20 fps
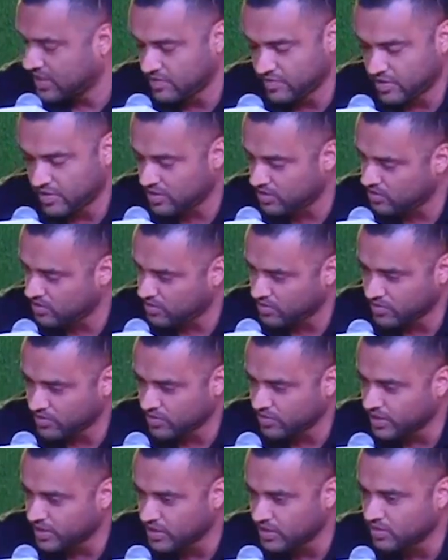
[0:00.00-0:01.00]
Even in Hong
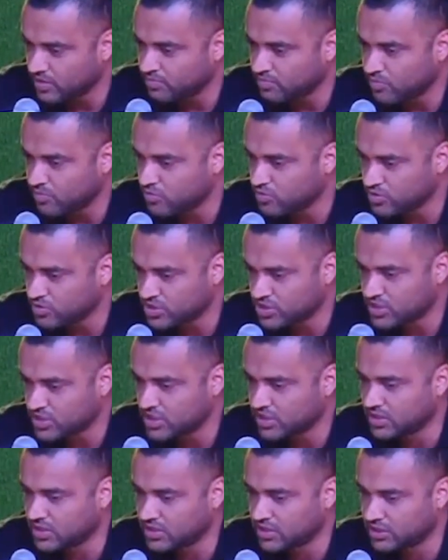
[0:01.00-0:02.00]
Kong, in most
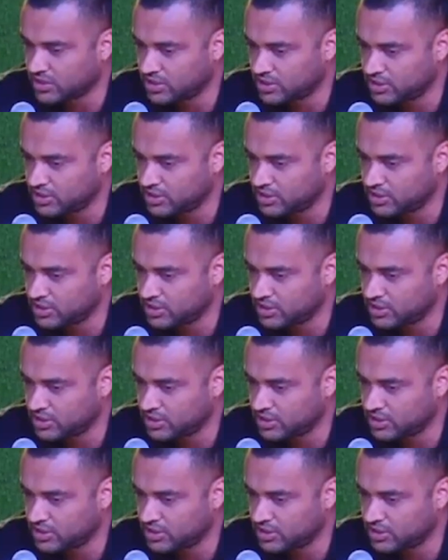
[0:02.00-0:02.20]
other